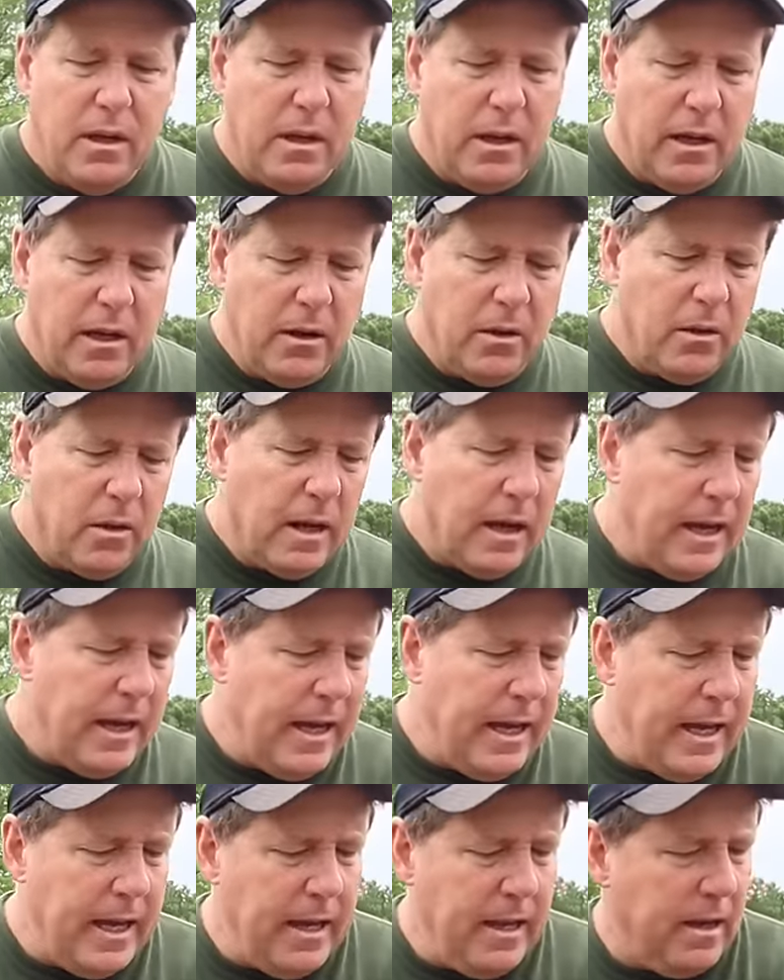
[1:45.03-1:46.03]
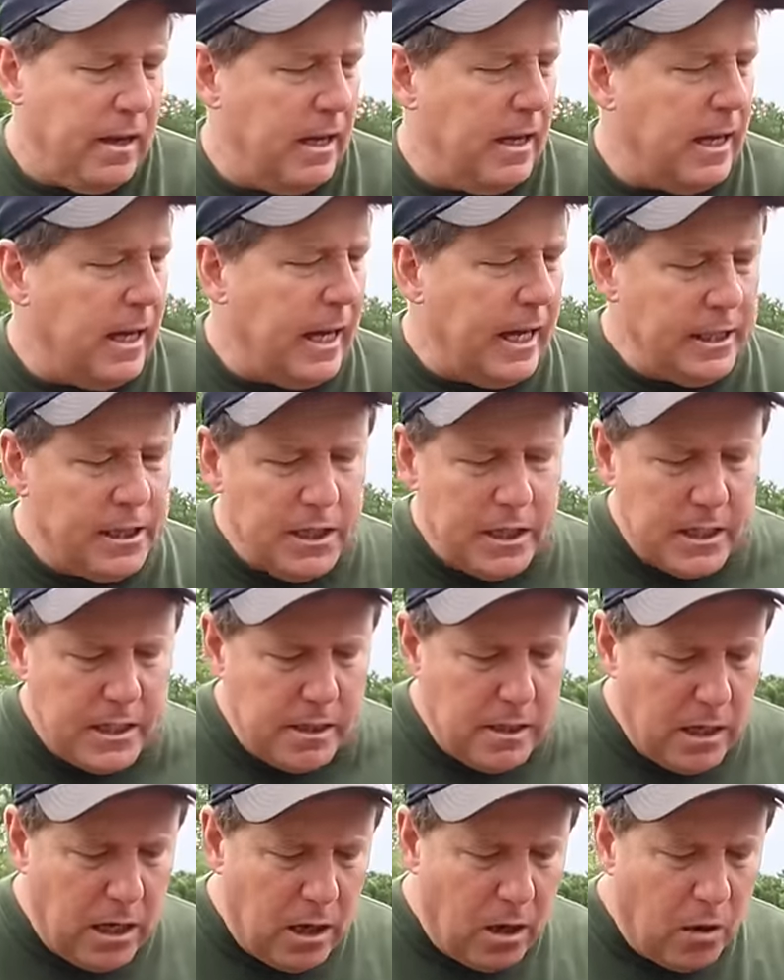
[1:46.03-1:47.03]
You know, I uh, I
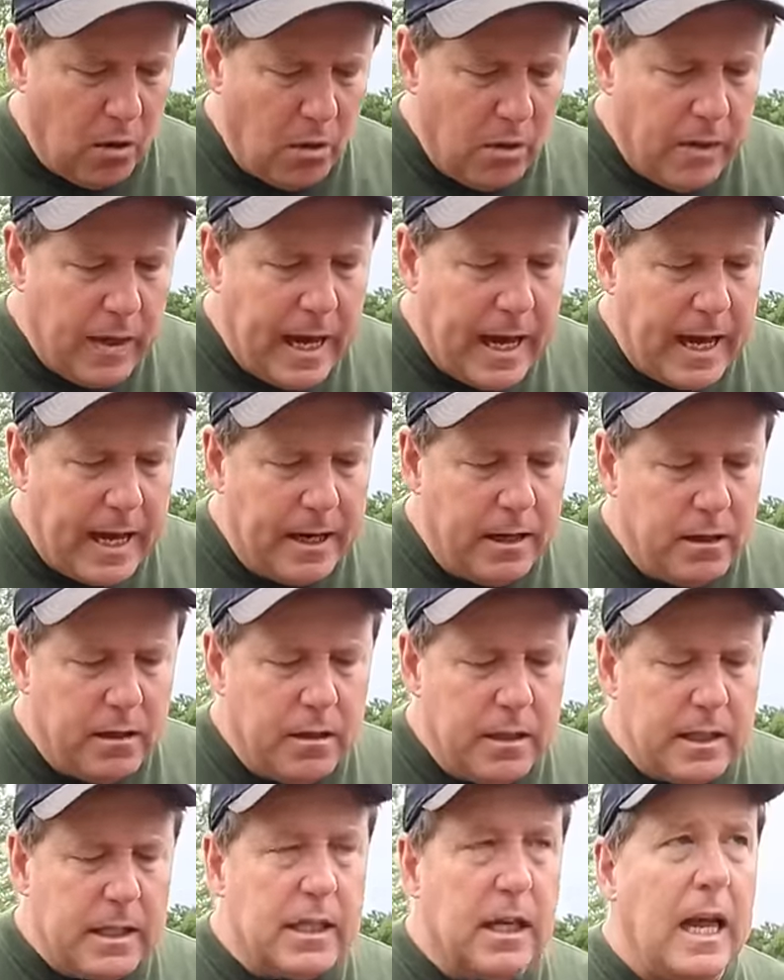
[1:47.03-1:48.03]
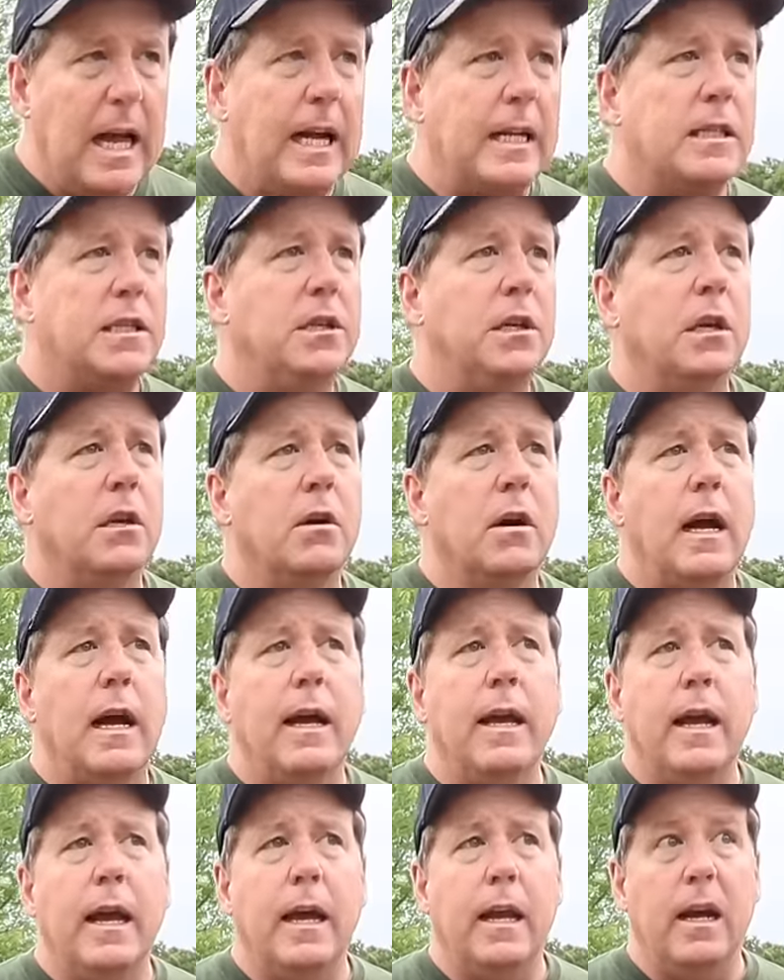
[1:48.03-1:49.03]
just know that this last year
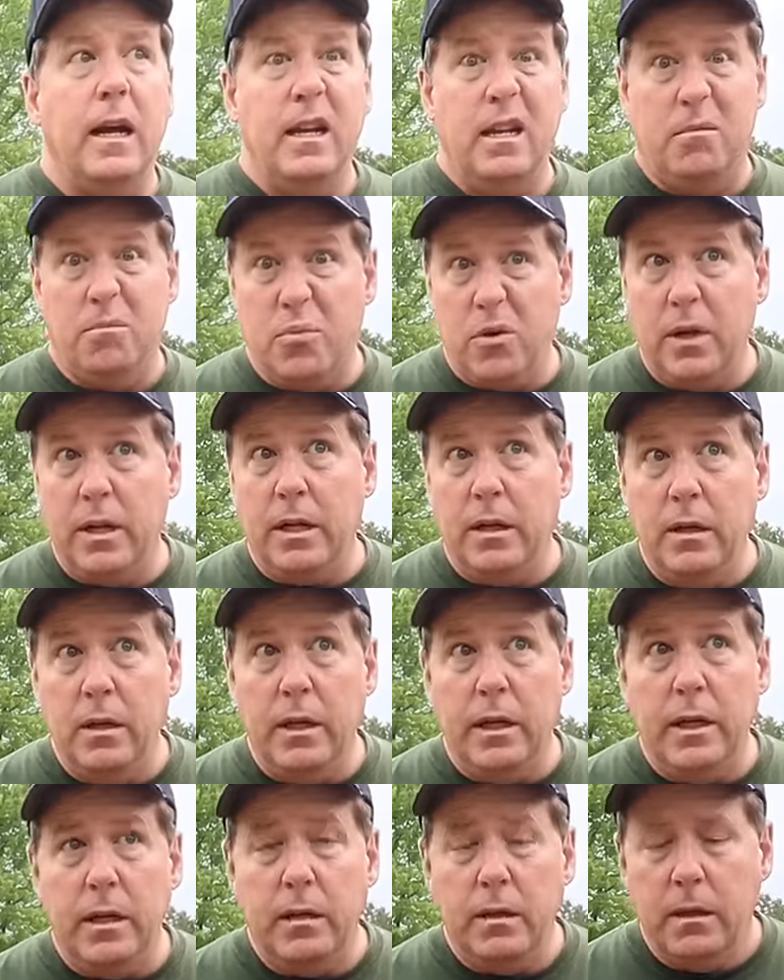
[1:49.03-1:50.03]
I had, I did pretty good.